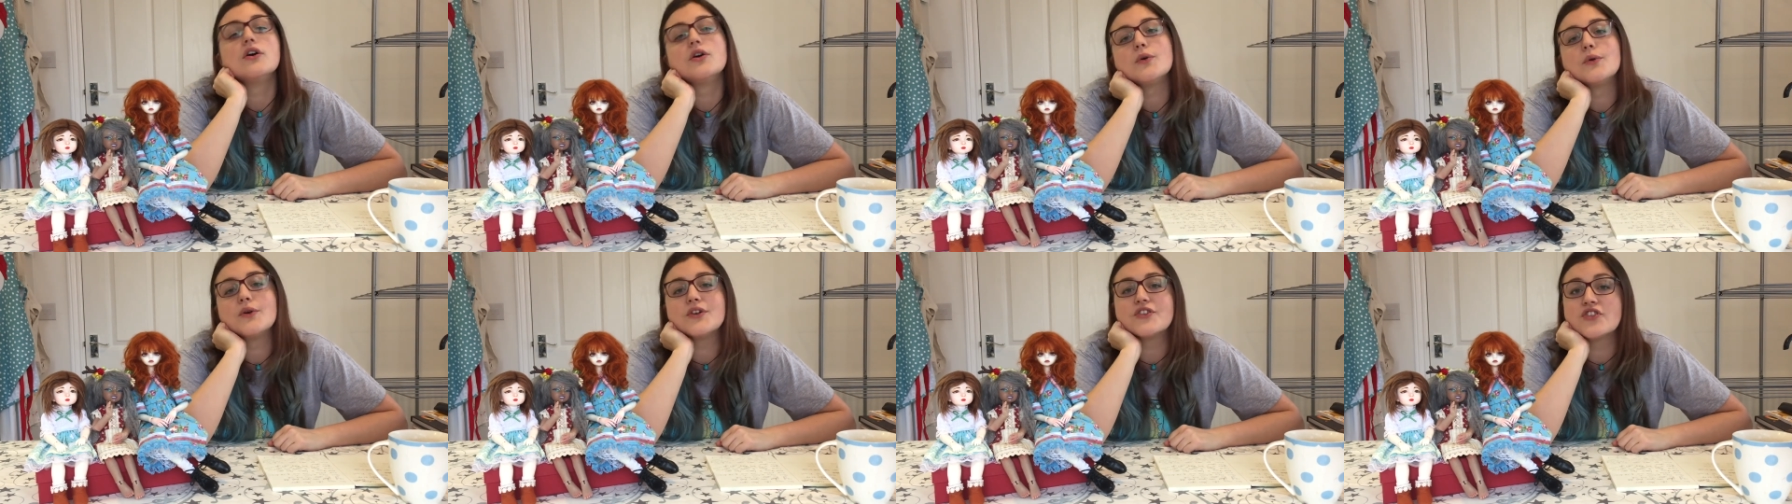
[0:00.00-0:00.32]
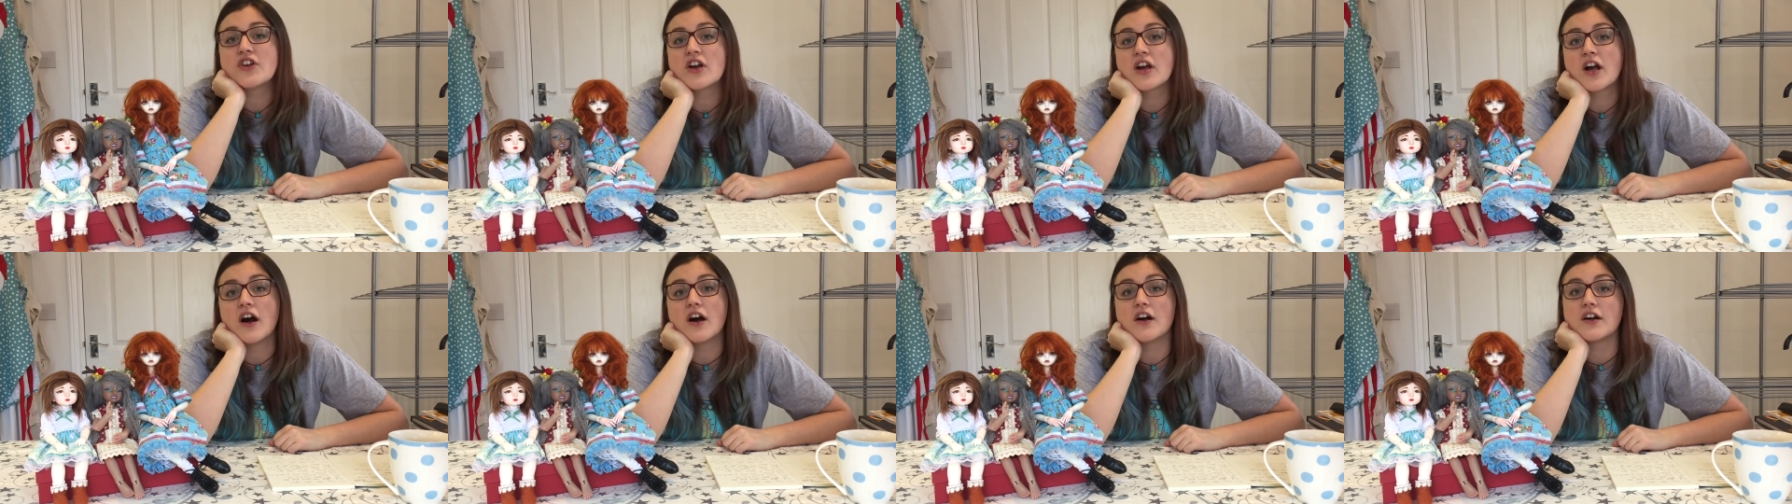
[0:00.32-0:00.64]

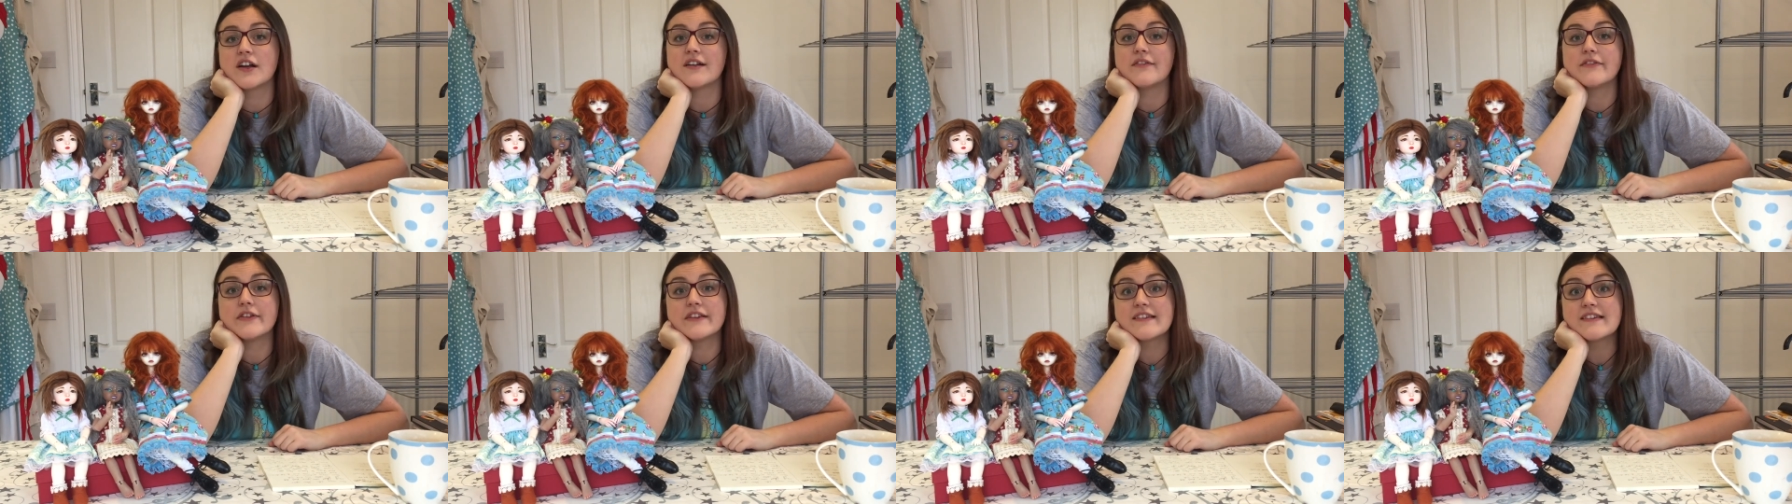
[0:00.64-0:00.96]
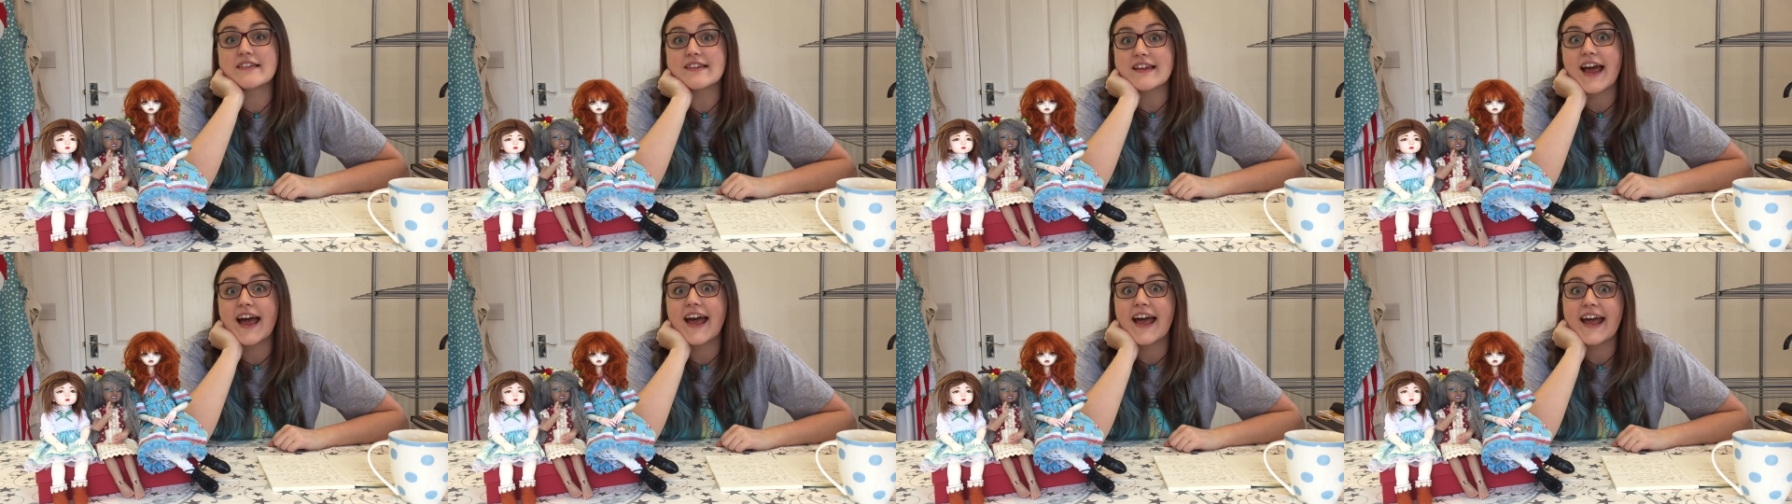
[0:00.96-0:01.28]
which I can't even
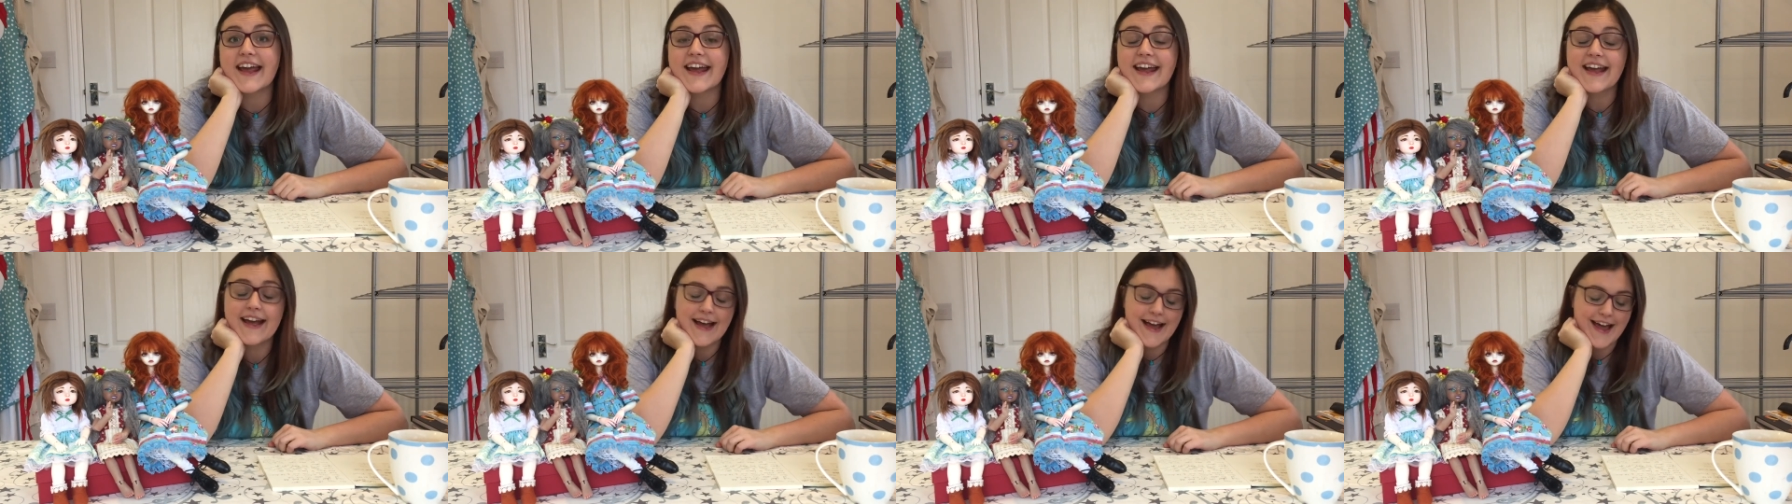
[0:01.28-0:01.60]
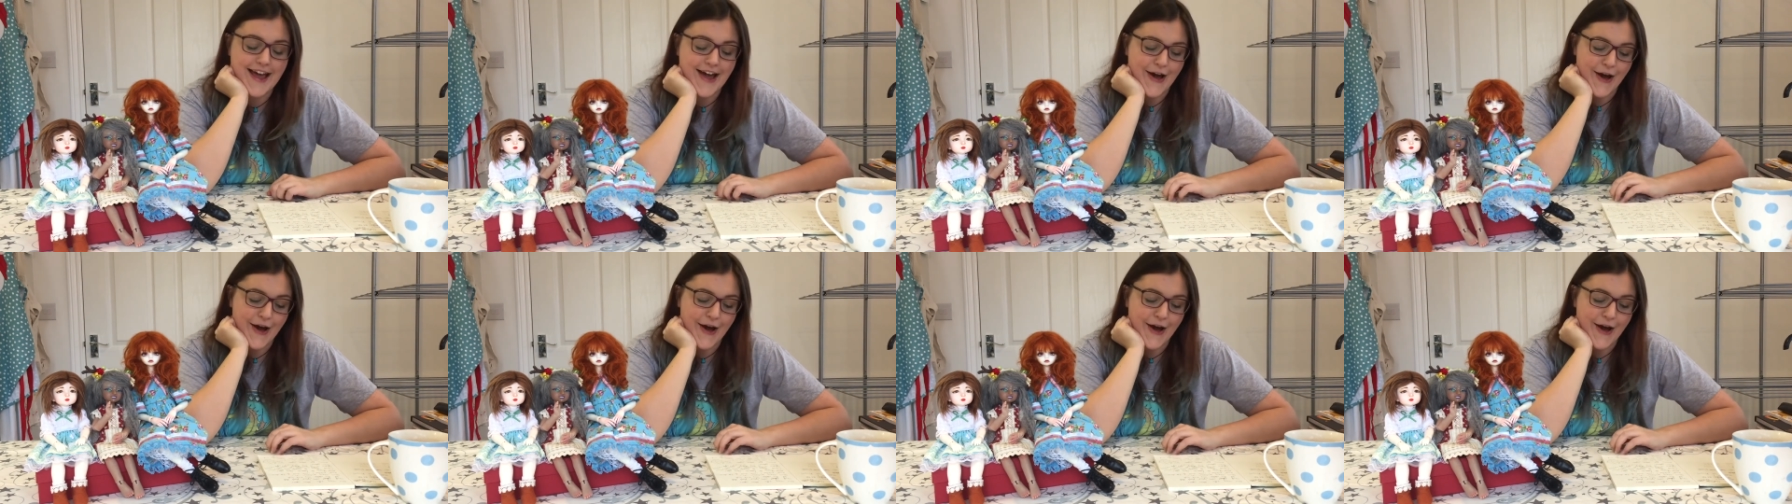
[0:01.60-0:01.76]
say.